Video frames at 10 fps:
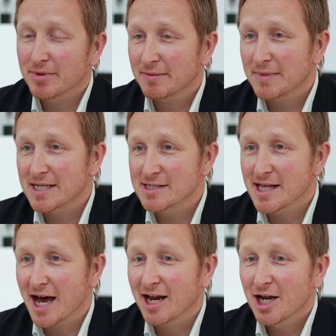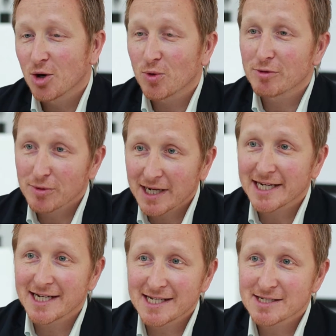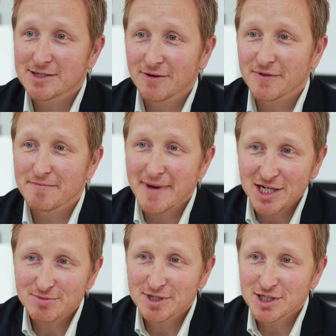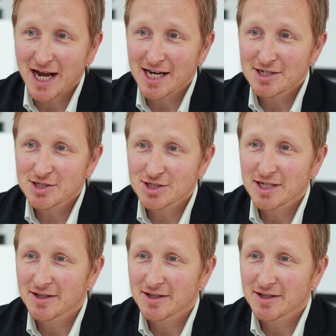It means that we really need to solve the measurement challenge